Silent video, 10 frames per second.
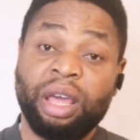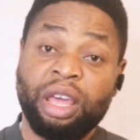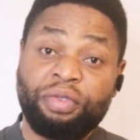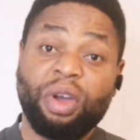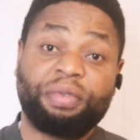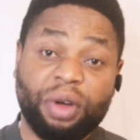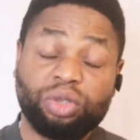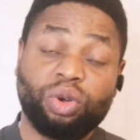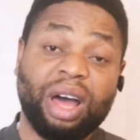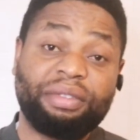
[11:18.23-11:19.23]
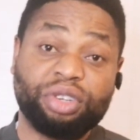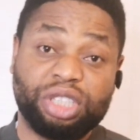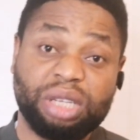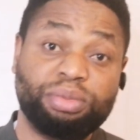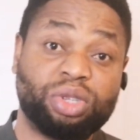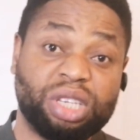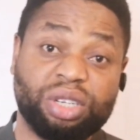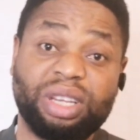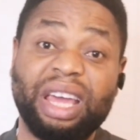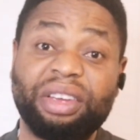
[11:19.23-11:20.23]
If you are found to have a gene
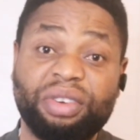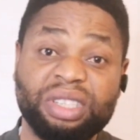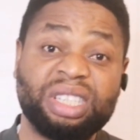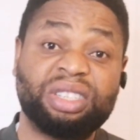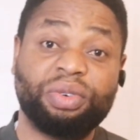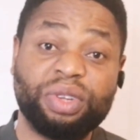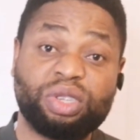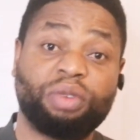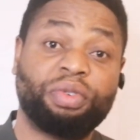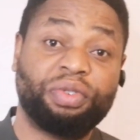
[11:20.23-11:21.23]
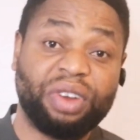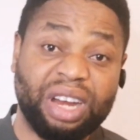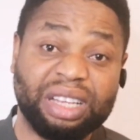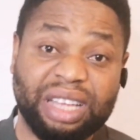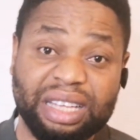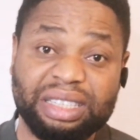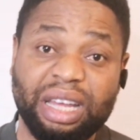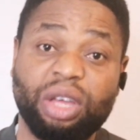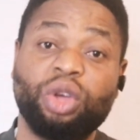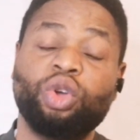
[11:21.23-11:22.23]
mutation that increases the risk of ovarian
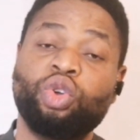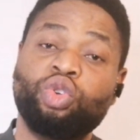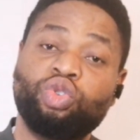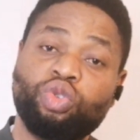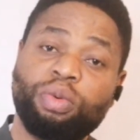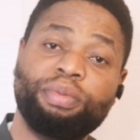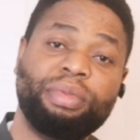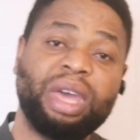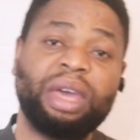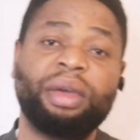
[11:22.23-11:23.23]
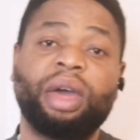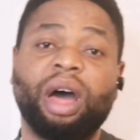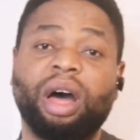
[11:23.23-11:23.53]
cancer, you may